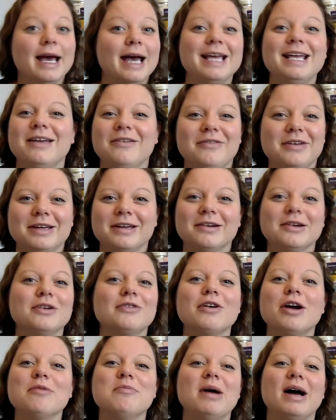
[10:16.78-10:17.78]
Hey, if it can
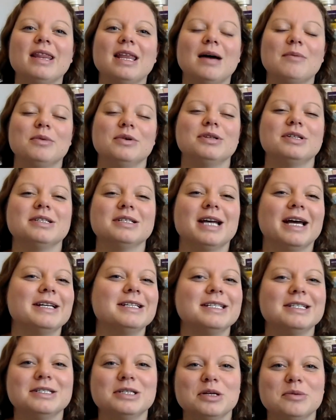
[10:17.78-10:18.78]
grow by that much,
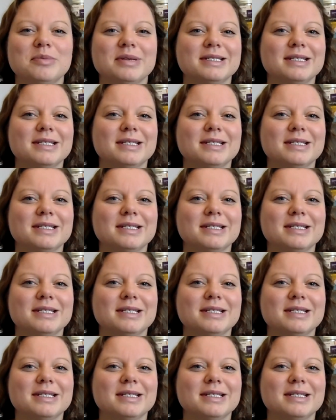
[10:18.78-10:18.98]
92%,